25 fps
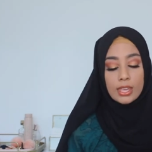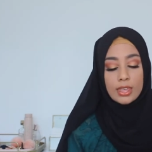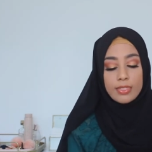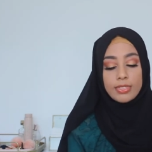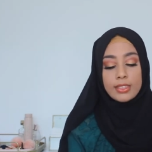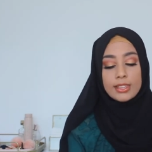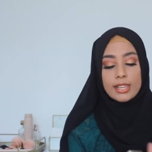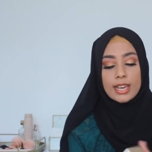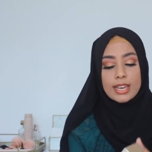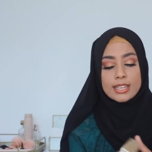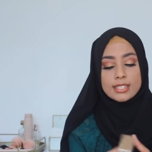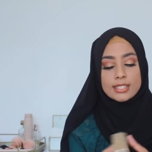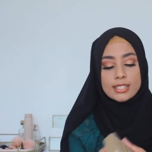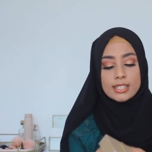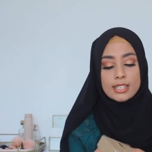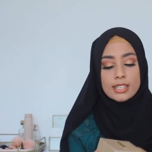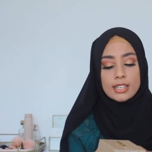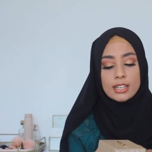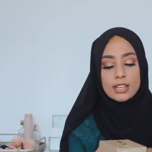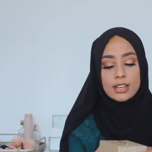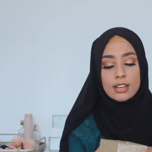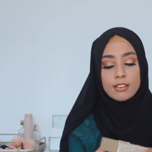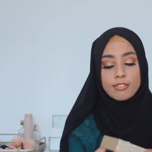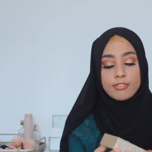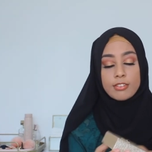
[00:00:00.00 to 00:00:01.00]
The last thing
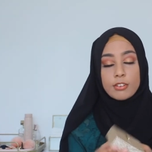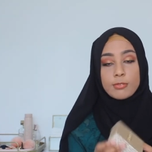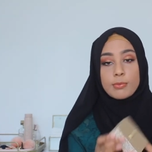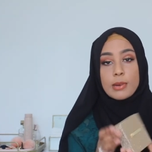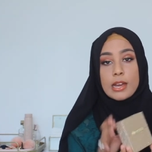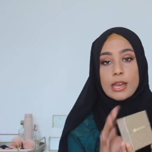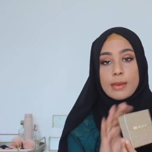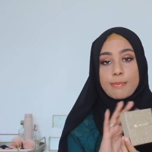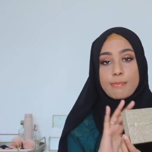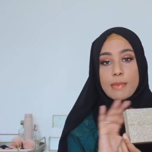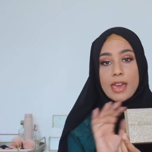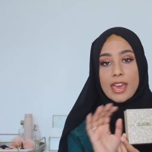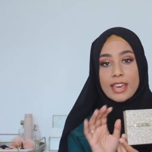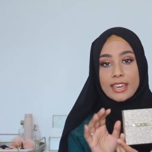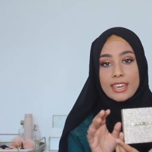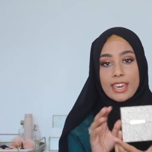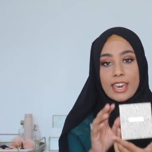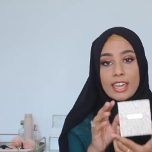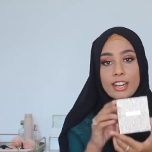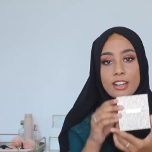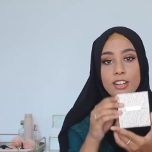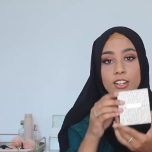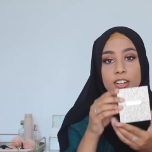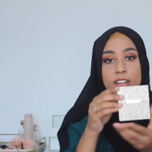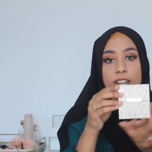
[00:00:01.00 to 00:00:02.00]
from my MAC
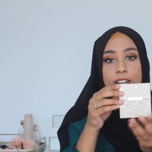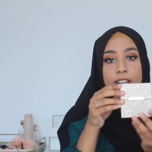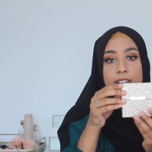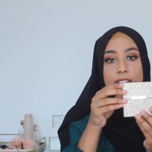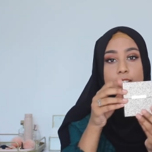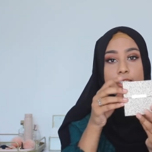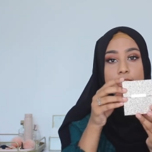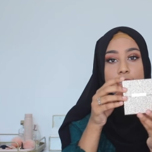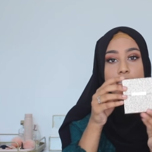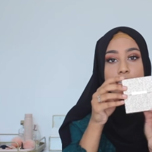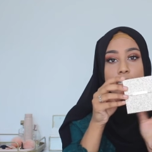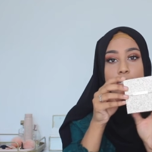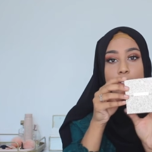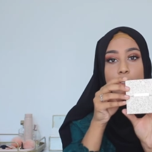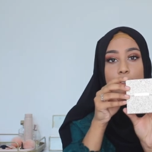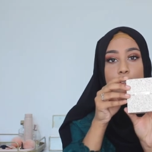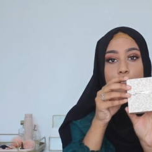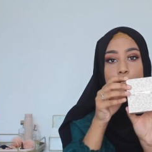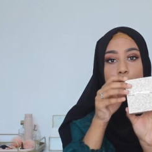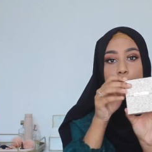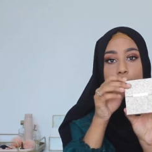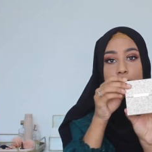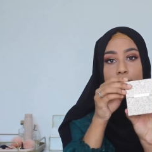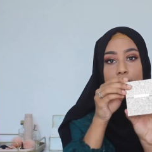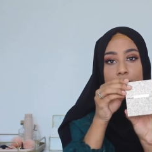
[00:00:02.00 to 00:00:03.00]
category is this
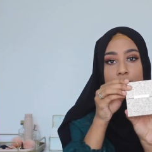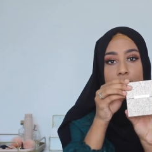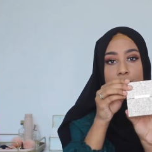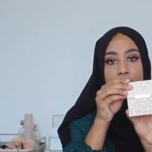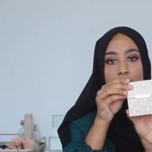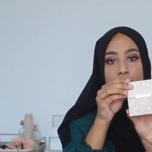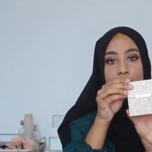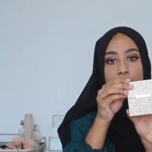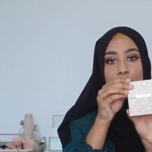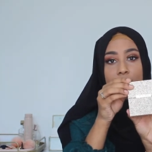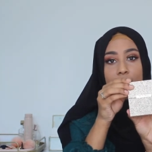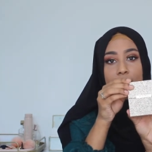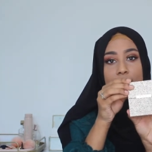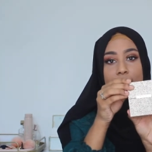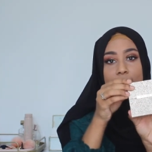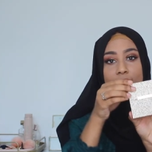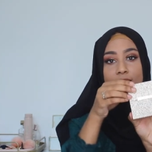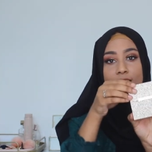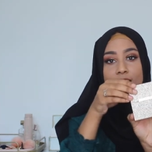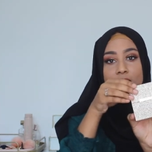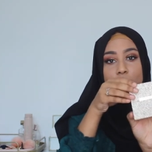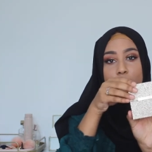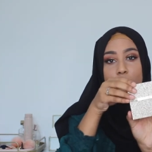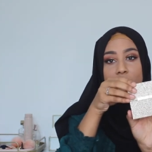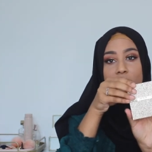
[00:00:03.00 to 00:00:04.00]
little, I think
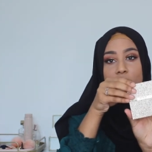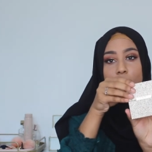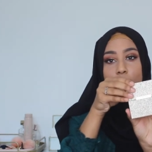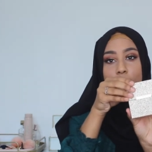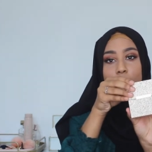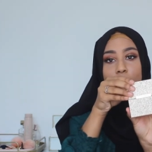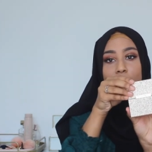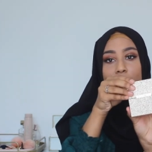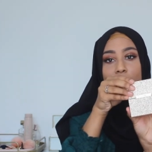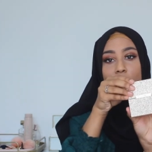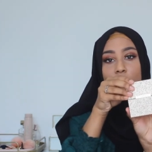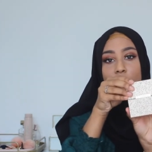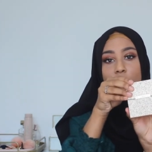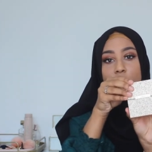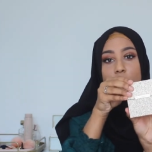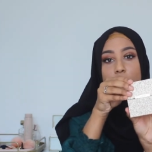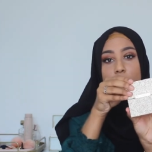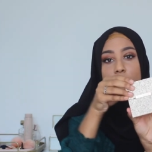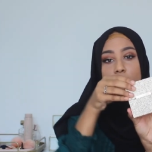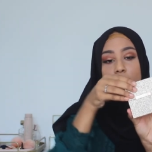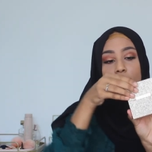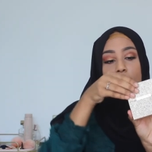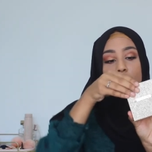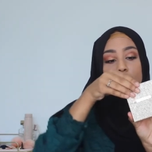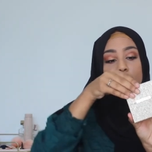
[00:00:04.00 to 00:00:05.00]
this must have been like a
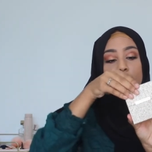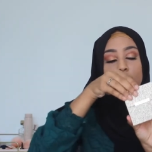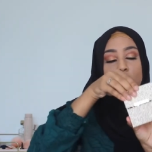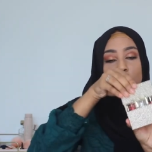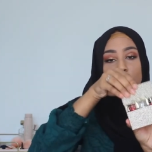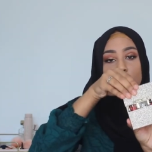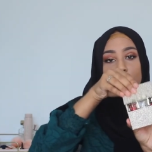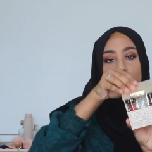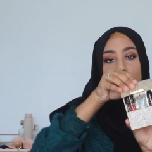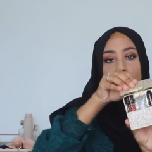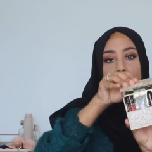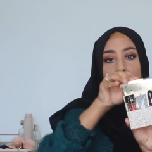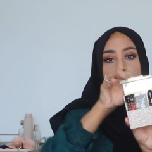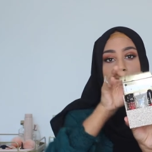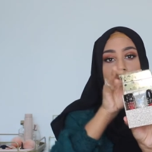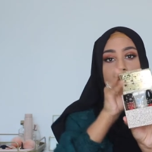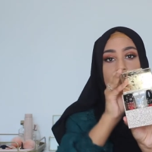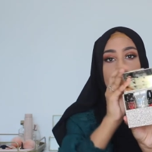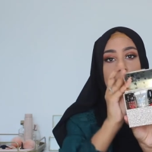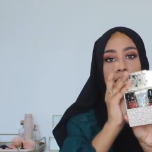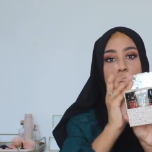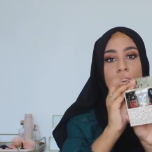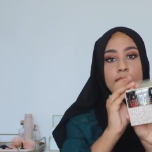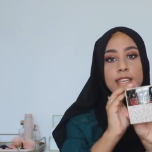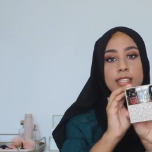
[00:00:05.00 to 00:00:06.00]
Christmas collection
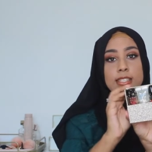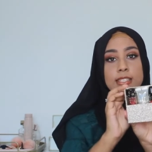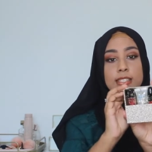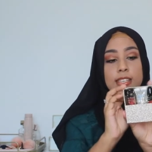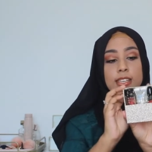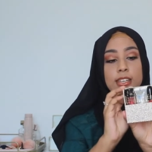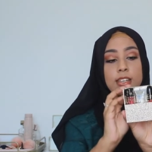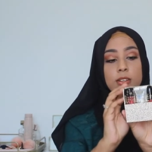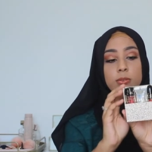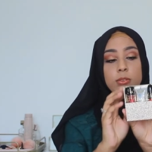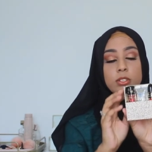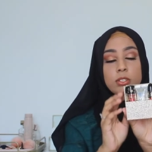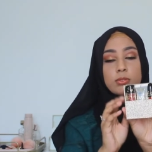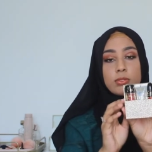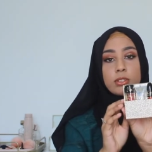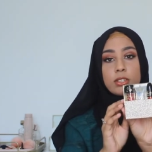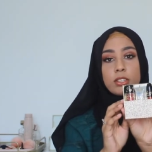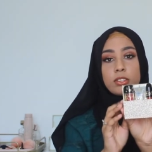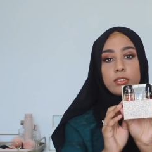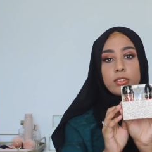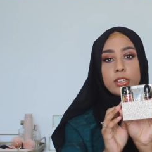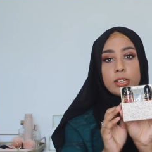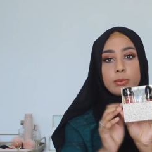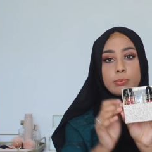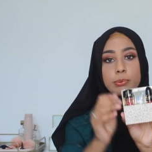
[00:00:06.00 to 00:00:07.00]
set. It was
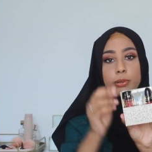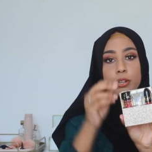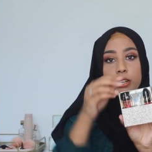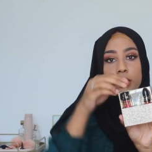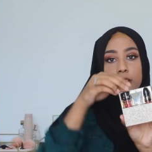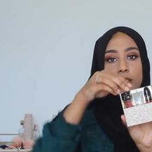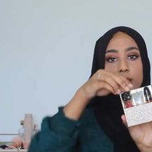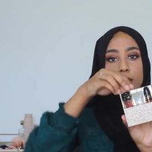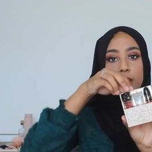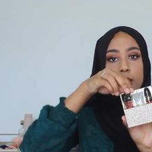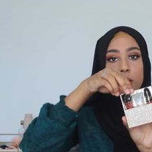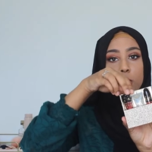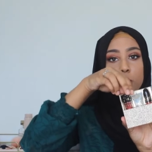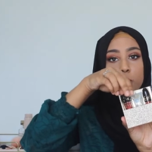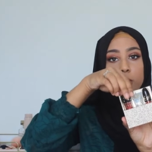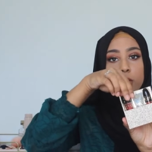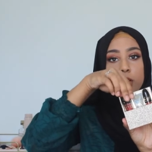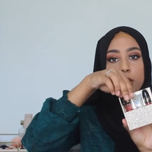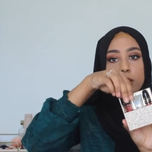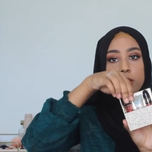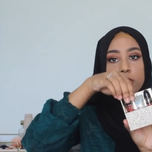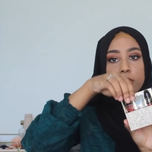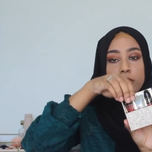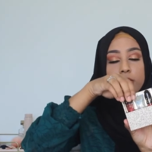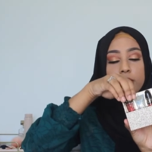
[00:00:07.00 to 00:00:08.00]
really, really pretty. Like
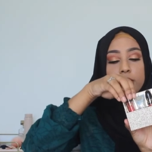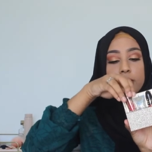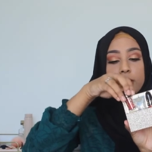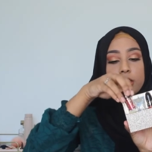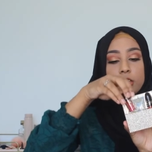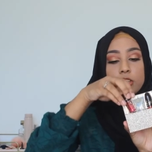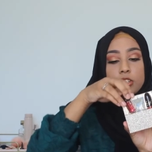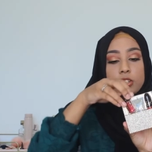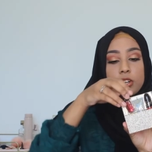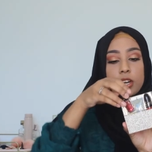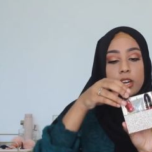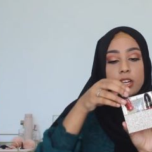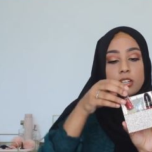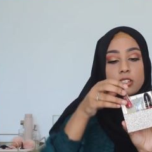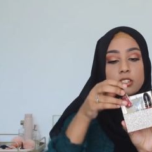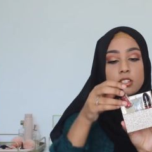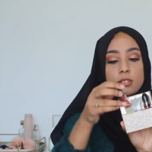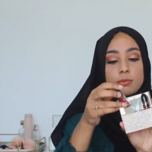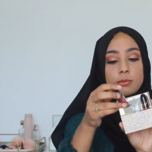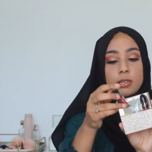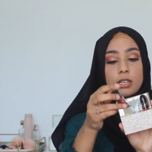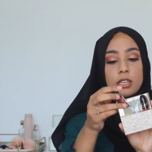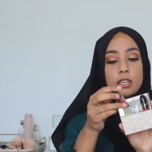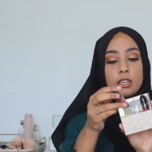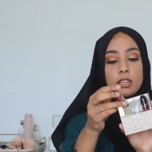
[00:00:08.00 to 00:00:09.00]
what really attracted
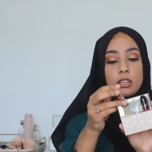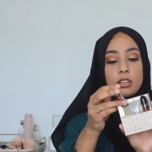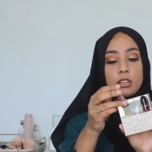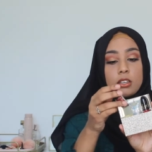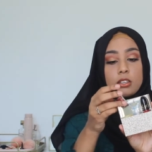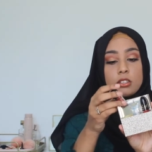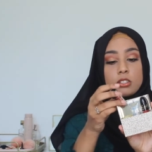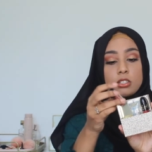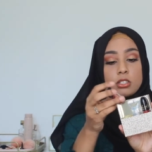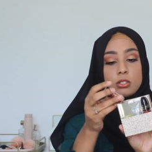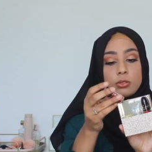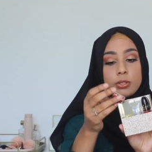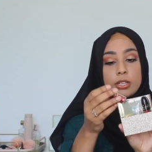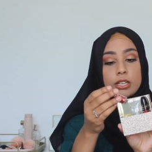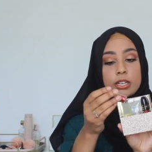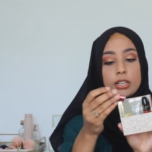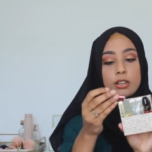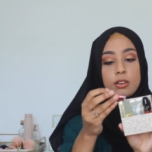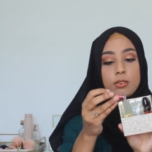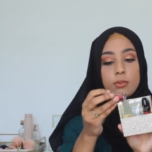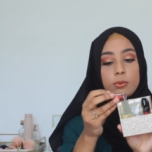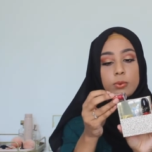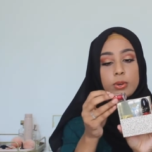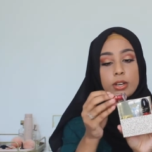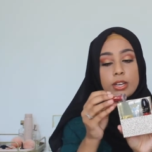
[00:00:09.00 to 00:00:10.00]
me to it
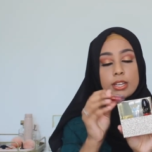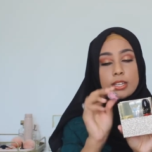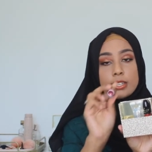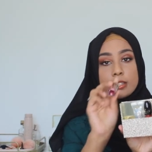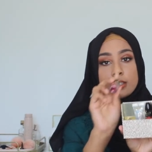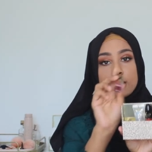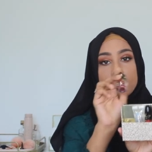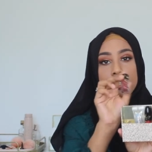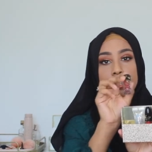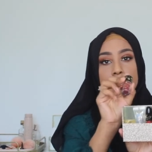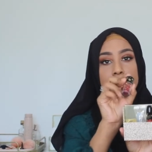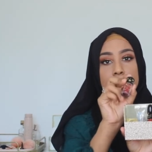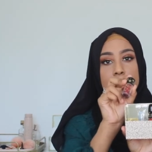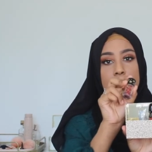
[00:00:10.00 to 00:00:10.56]
was